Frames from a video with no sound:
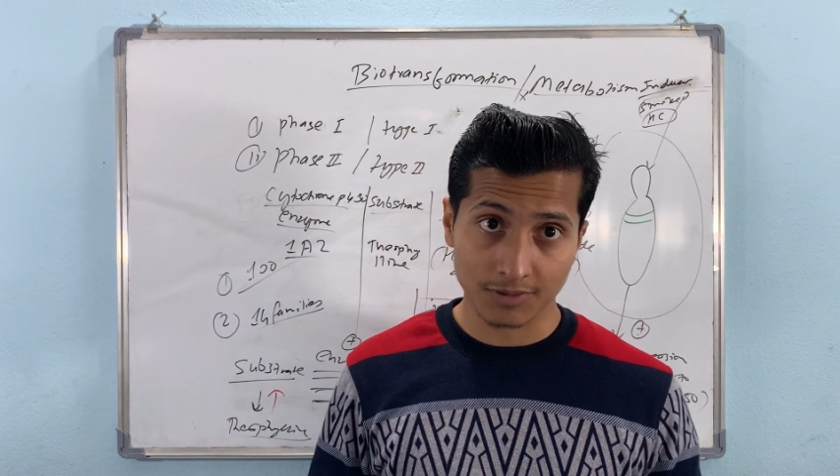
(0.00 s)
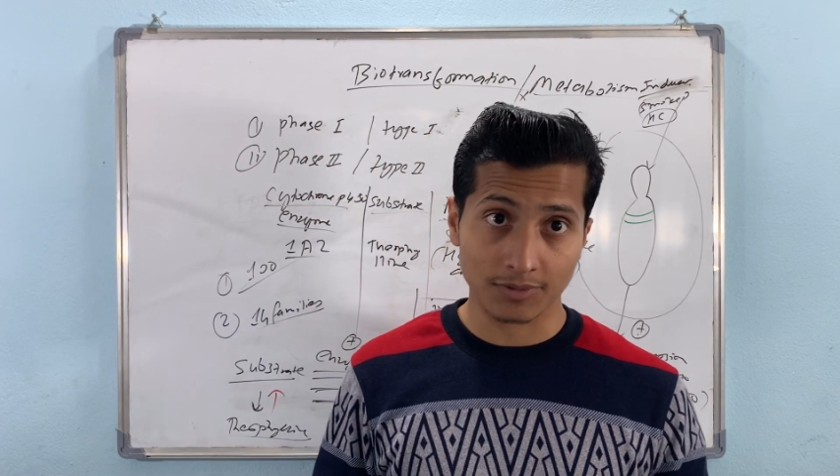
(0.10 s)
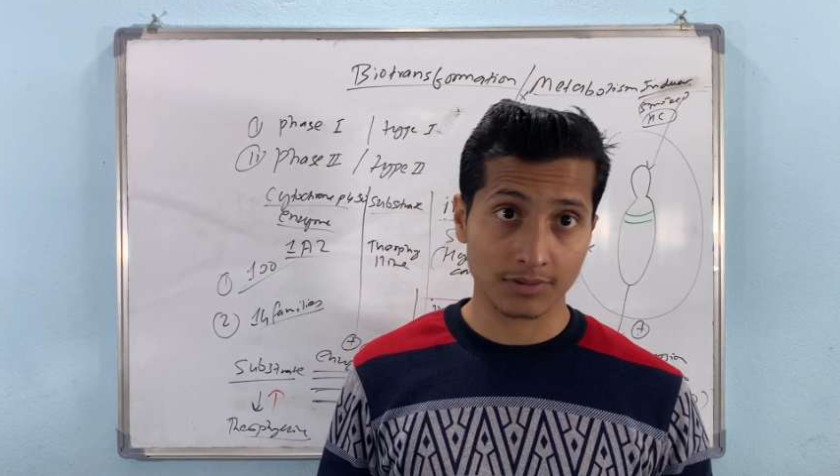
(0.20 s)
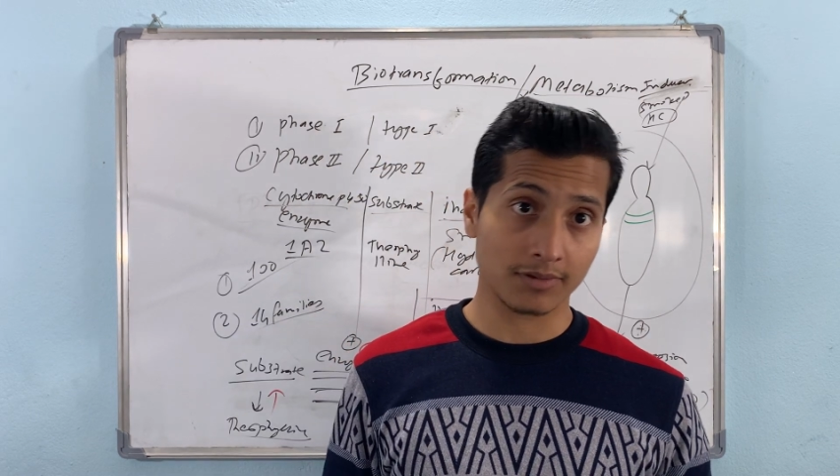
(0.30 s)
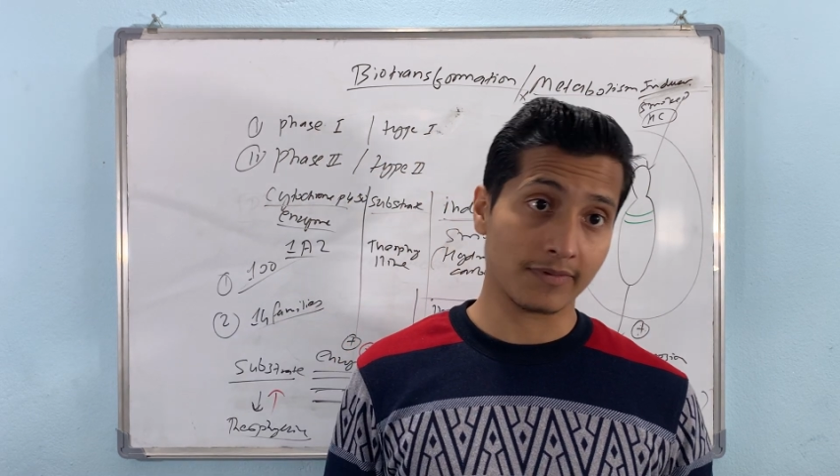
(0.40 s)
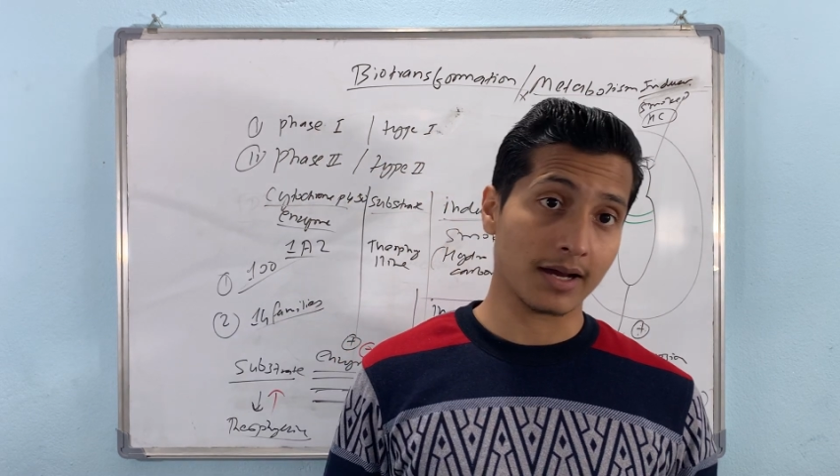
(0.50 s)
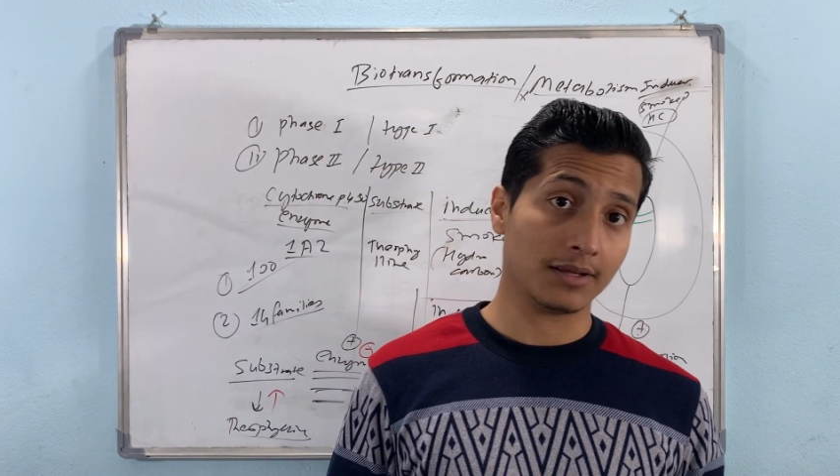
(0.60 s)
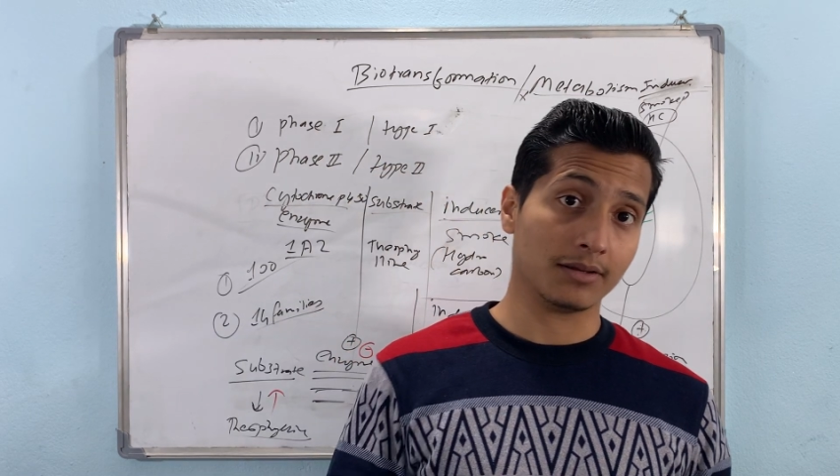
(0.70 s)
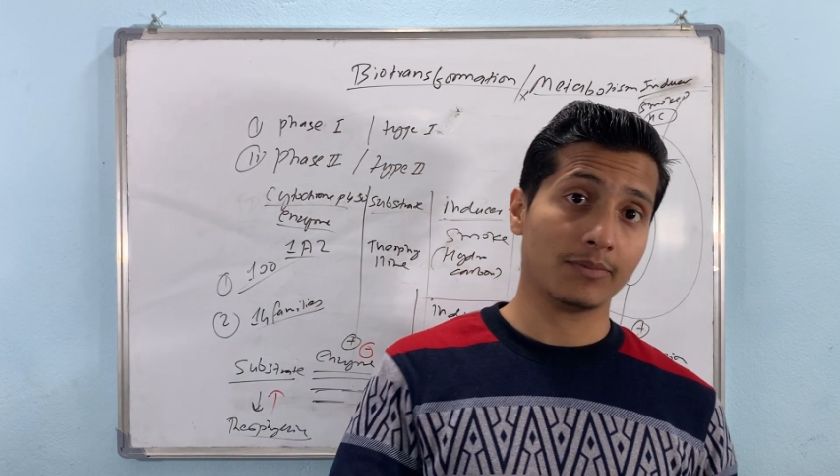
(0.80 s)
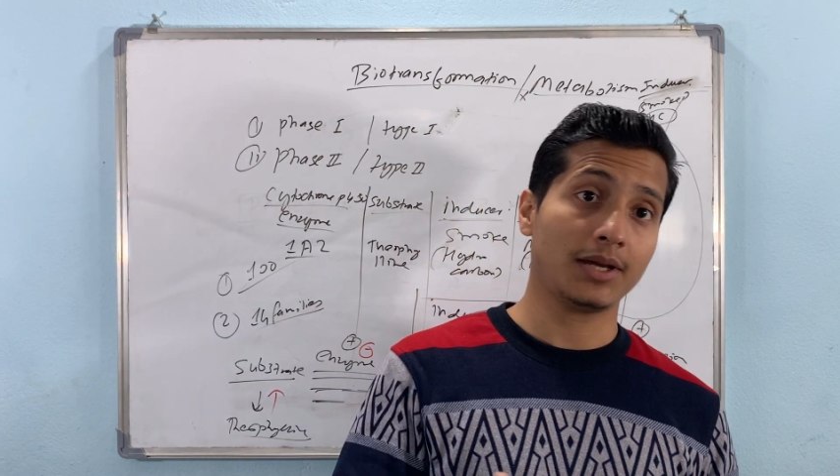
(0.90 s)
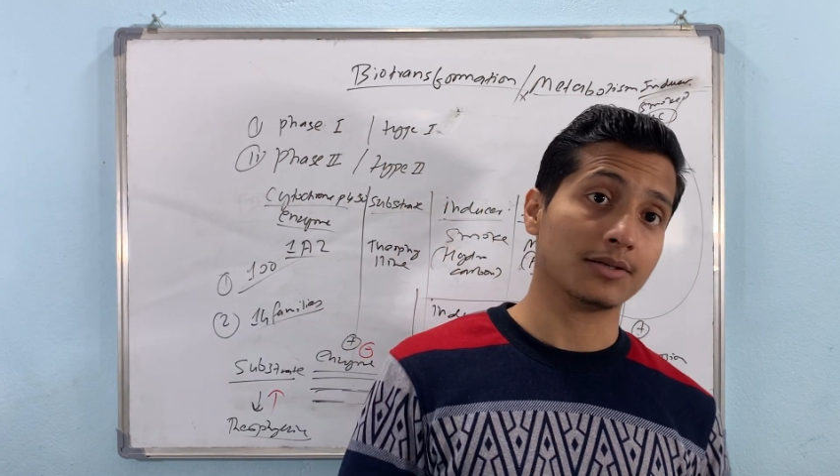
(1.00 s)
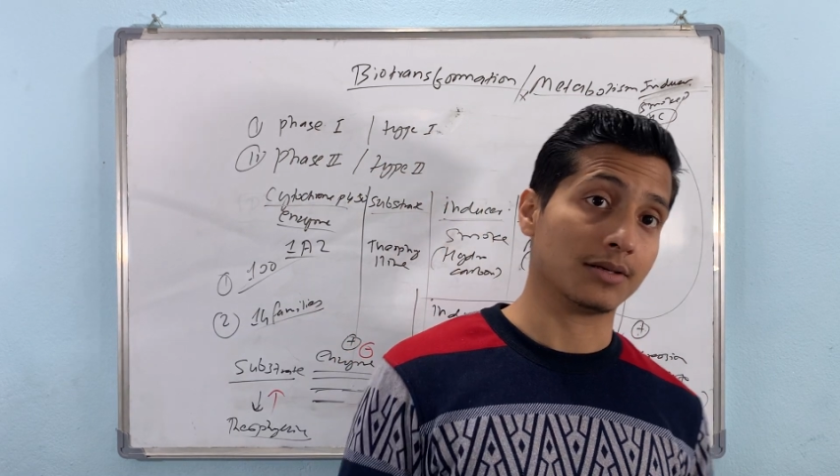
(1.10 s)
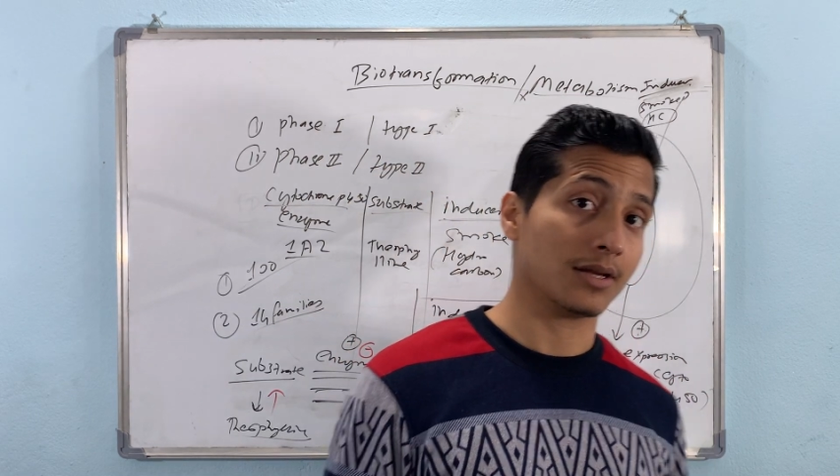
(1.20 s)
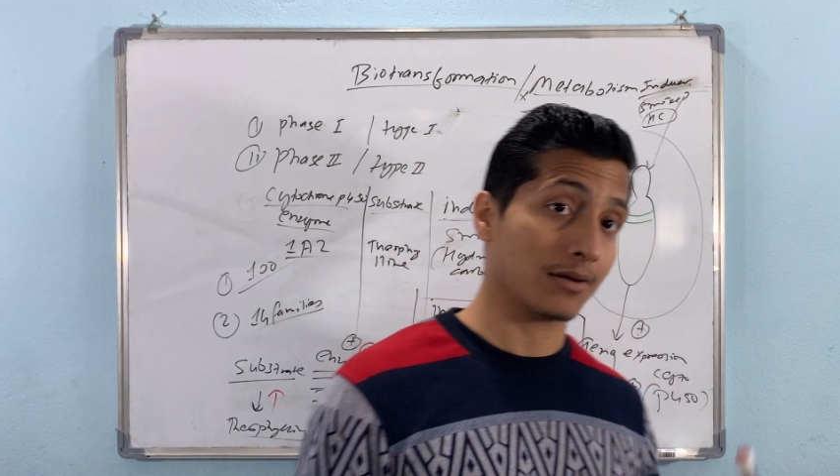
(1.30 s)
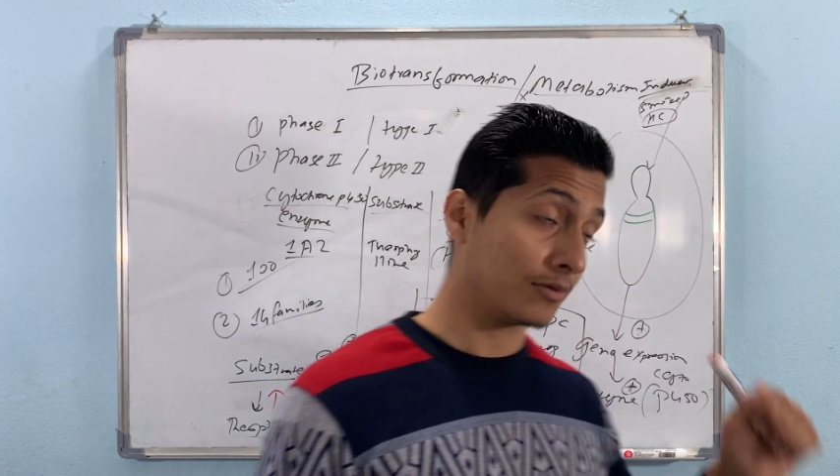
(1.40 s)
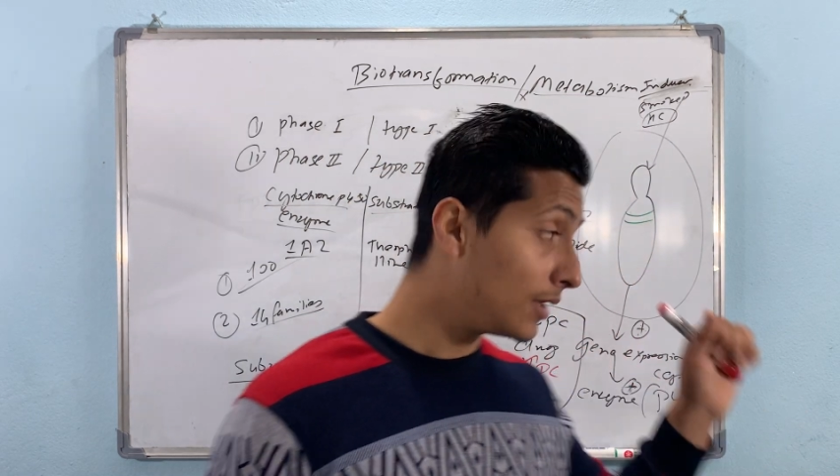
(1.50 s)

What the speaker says: of the theophylline in the patient. Now,